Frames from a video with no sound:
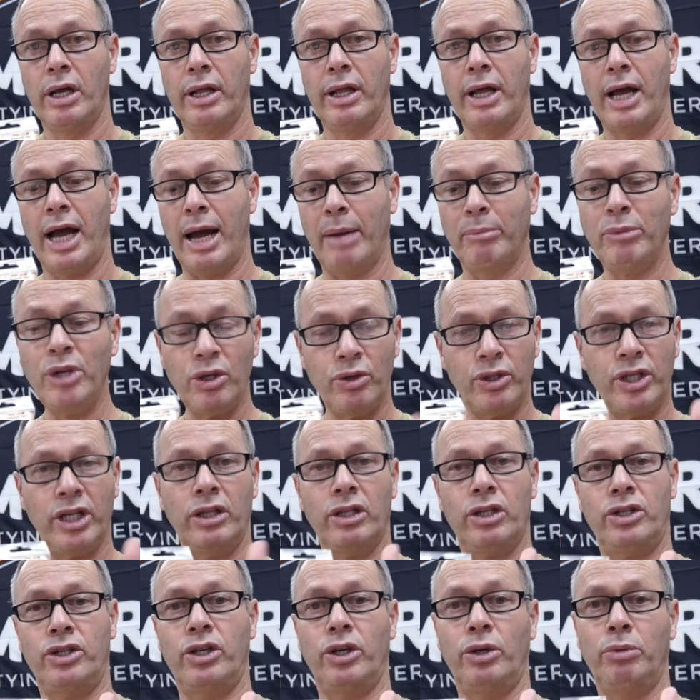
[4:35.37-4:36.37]
I'm using the
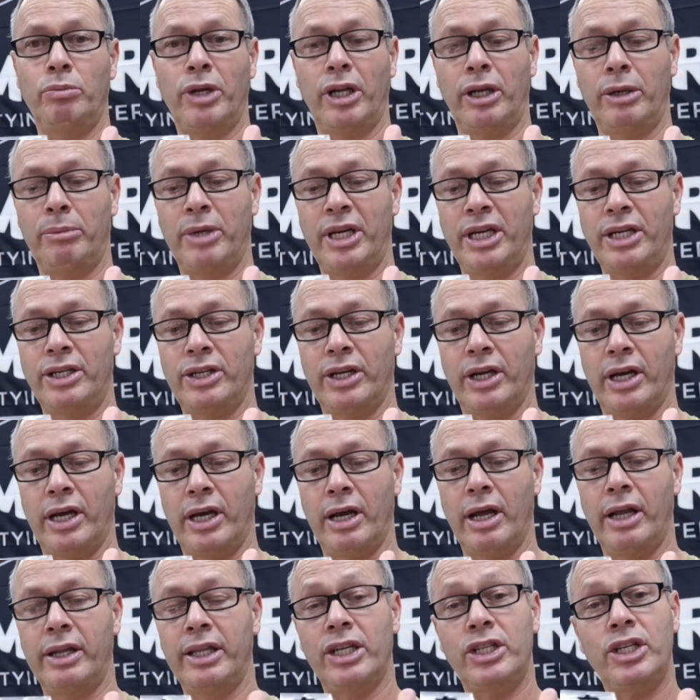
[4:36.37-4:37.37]
2mm.
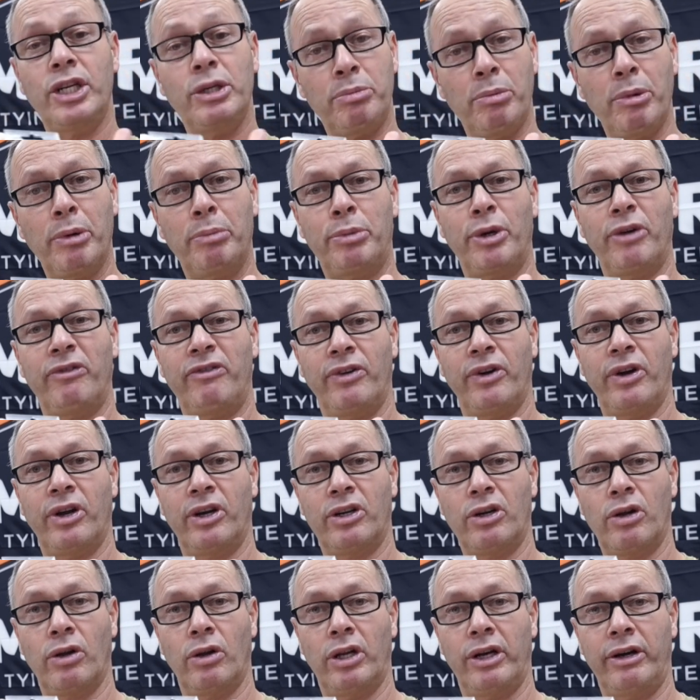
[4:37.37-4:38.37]
This is my preferred
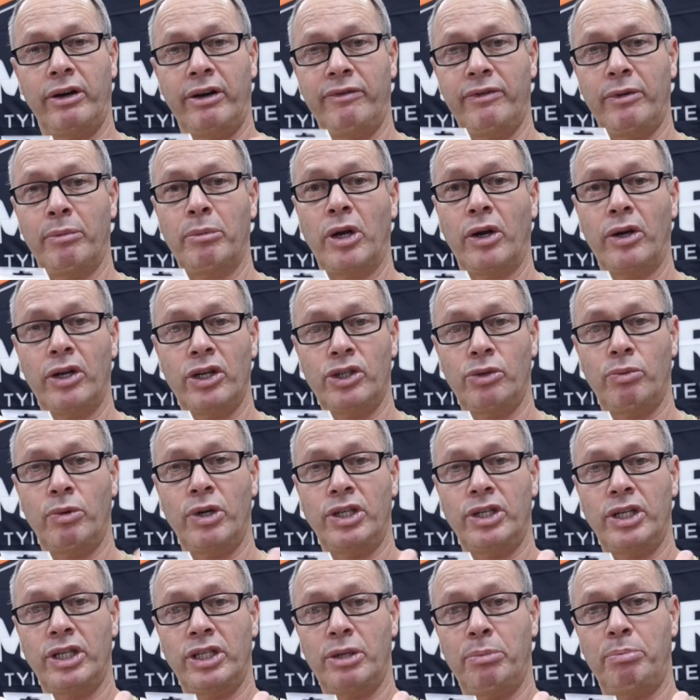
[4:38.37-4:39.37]
colour, if I'm honest,
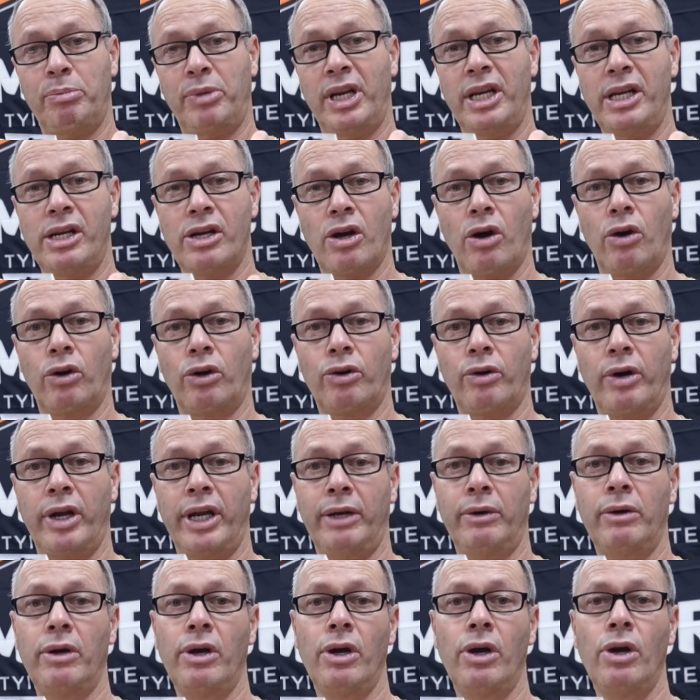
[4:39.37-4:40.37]
which is the peacock green.
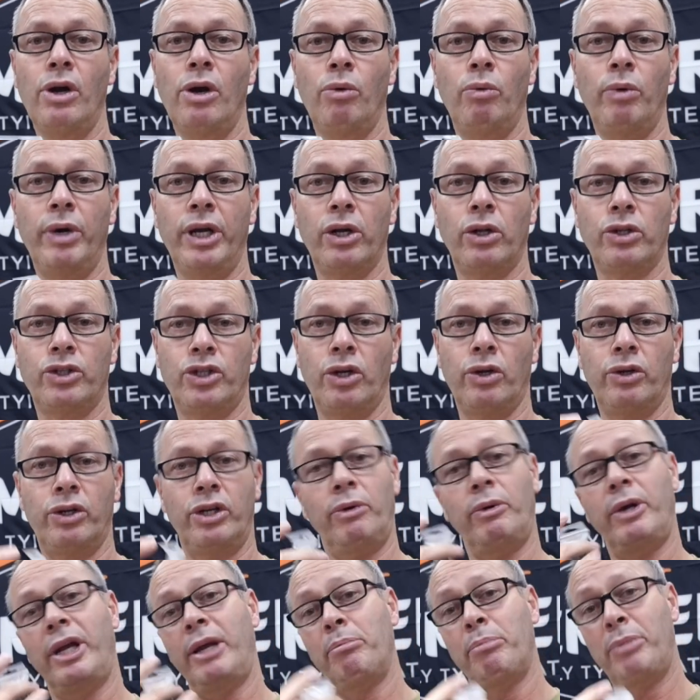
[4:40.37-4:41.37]
We also do
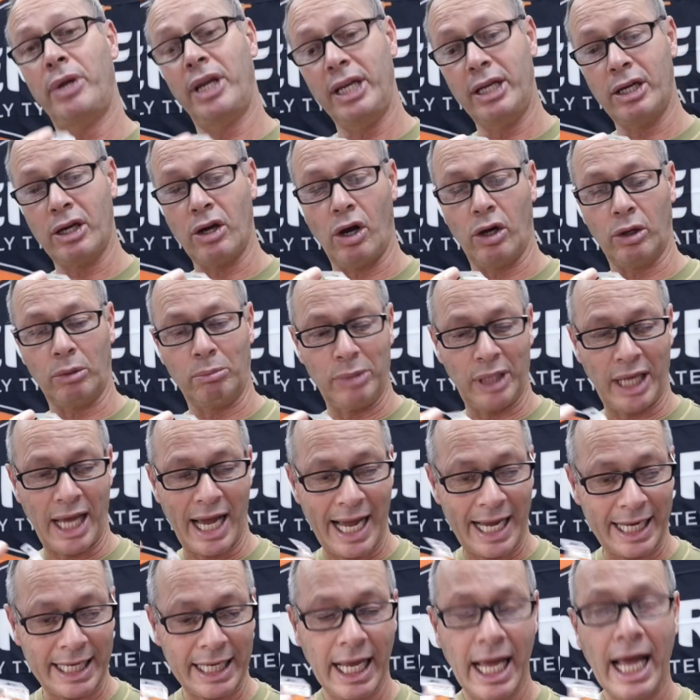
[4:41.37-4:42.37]
it in peacock
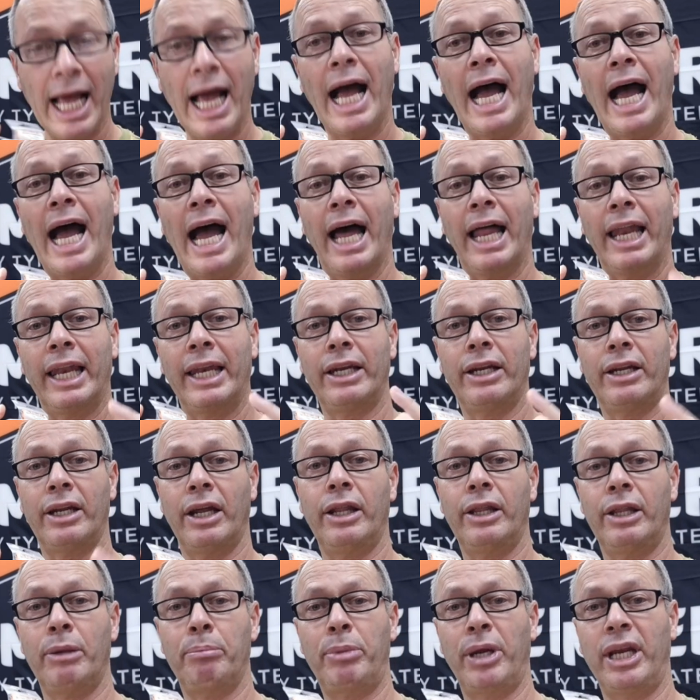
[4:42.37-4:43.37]
black and
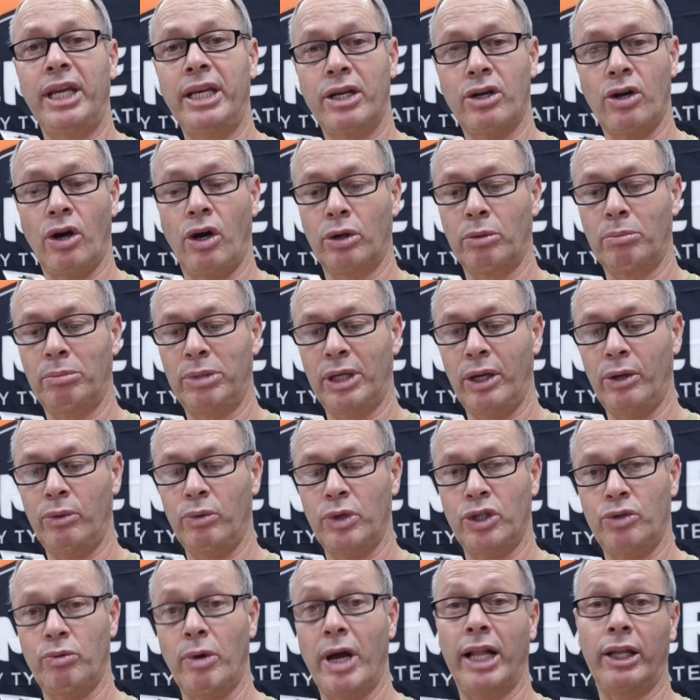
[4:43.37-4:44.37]
the peacock blue
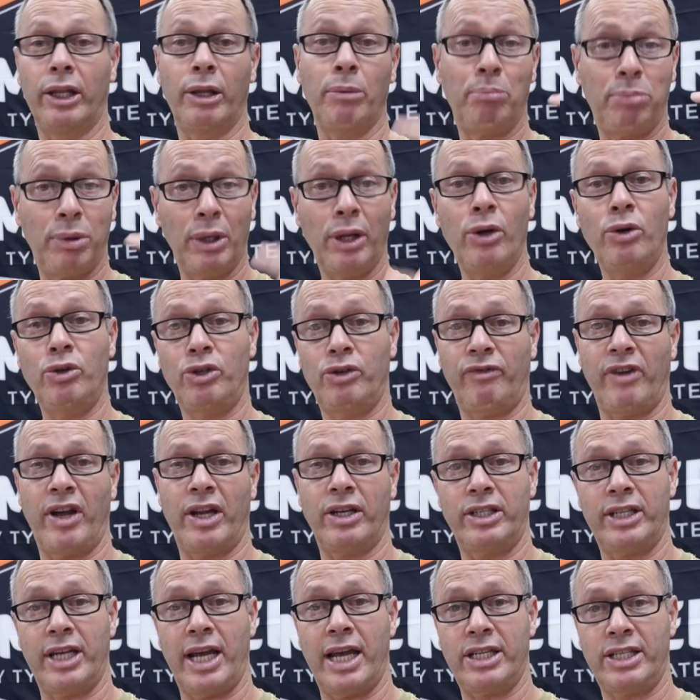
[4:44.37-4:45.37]
as well. The blue's
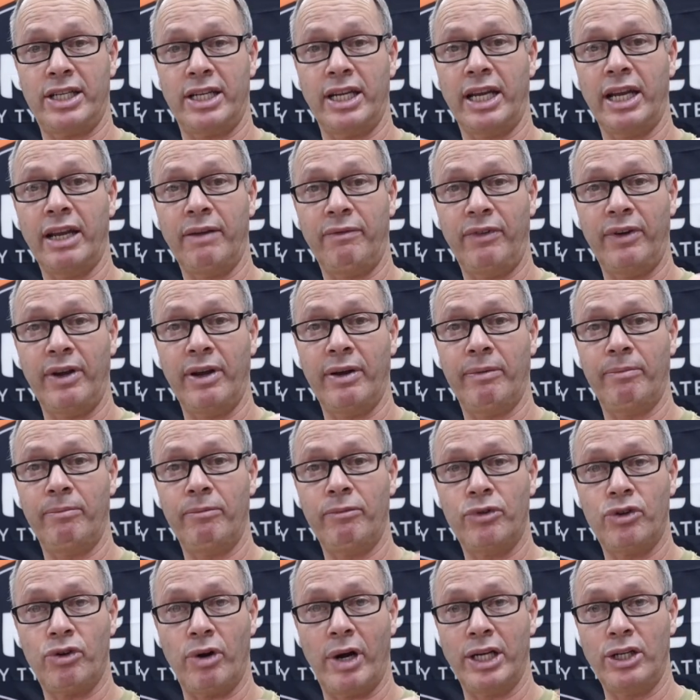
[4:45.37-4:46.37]
fantastic if you're
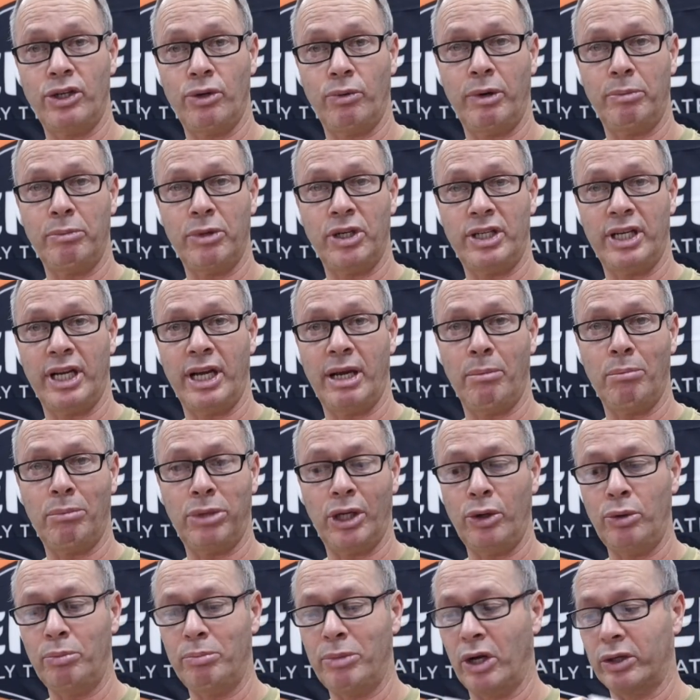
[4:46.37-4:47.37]
trying to imitate
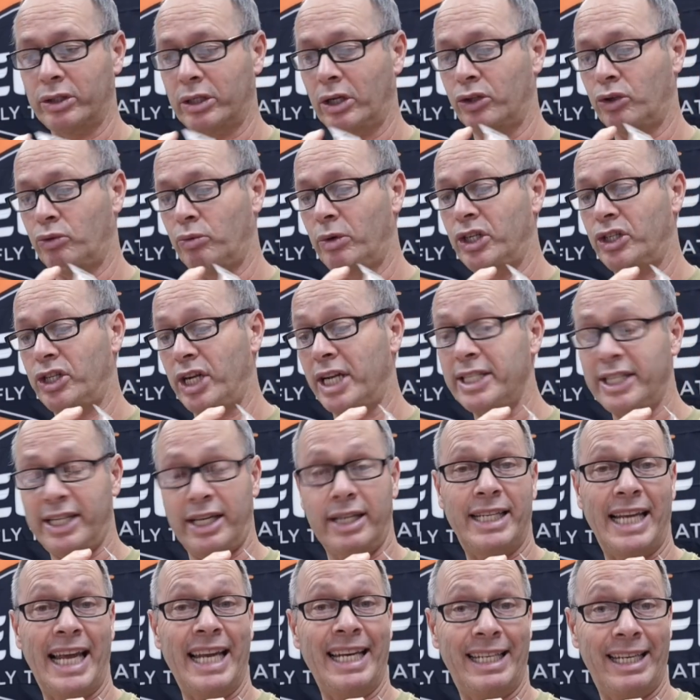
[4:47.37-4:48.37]
blue bottles, which
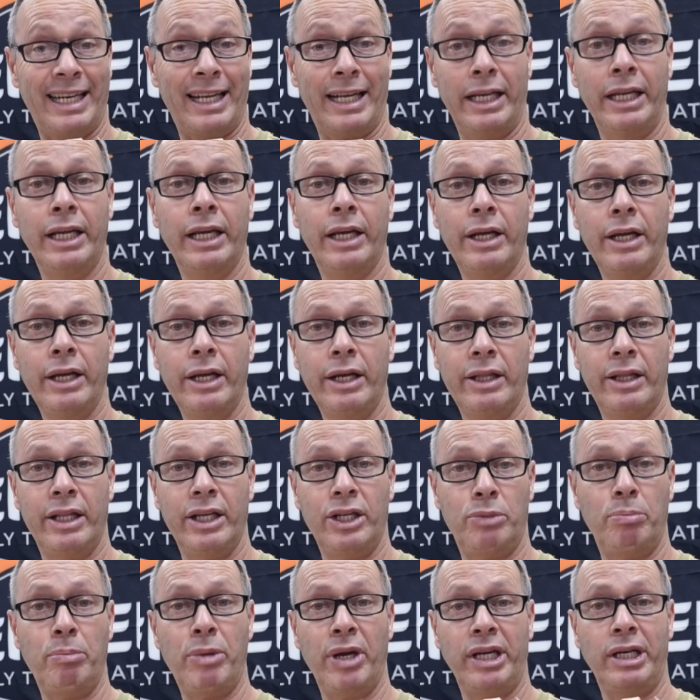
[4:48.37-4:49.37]
incidentally this
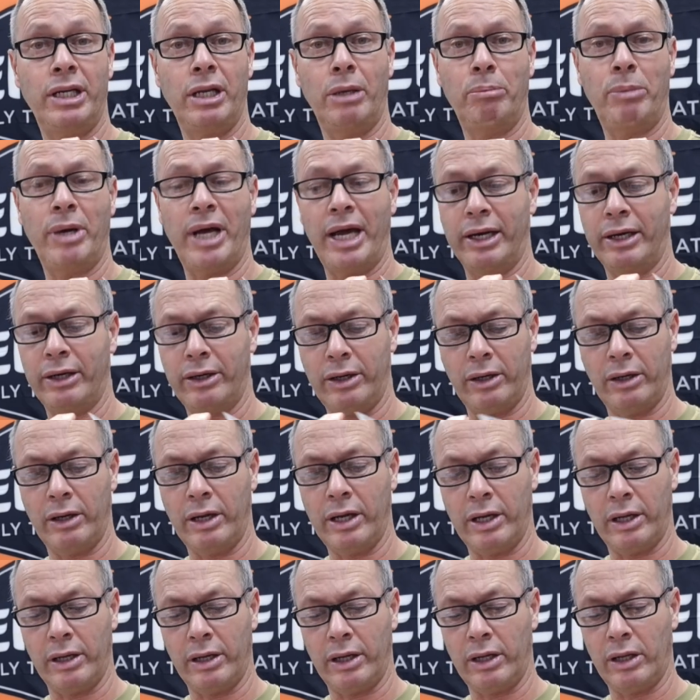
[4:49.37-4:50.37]
beetle pattern
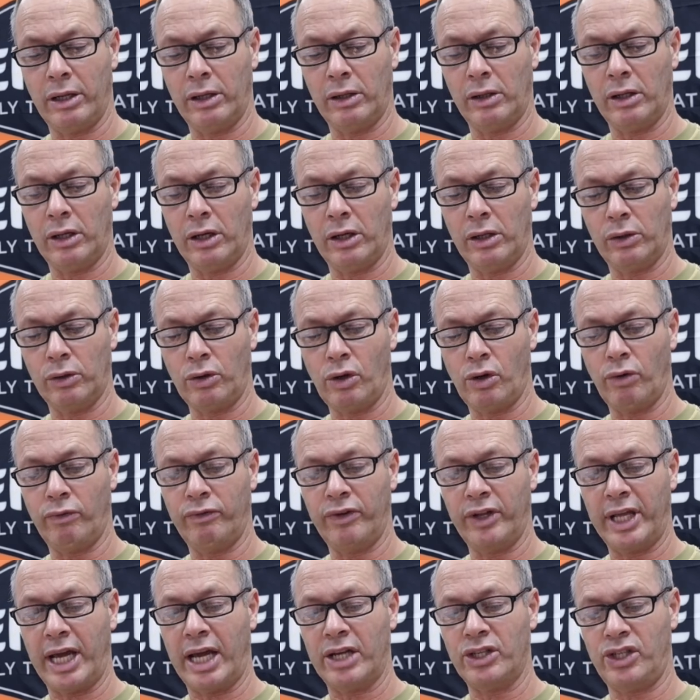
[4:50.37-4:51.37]
will cover
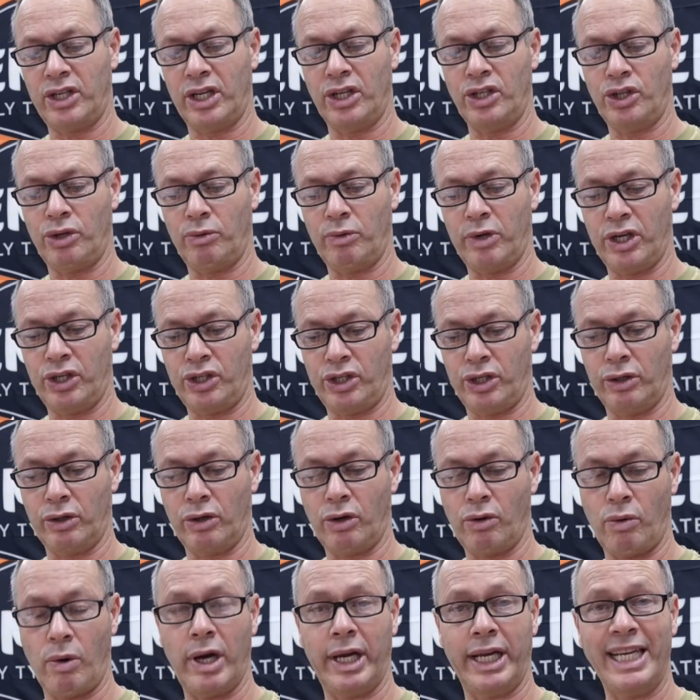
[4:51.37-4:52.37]
that situation
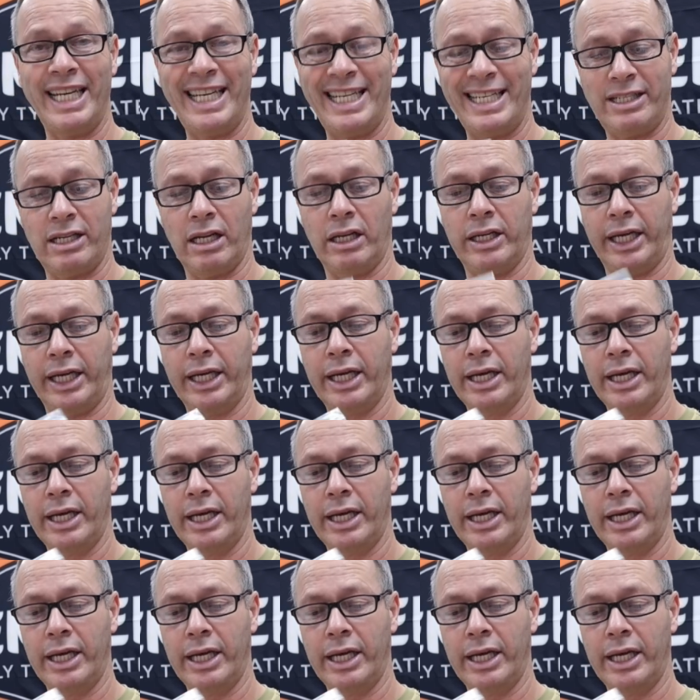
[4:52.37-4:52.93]
quite easily.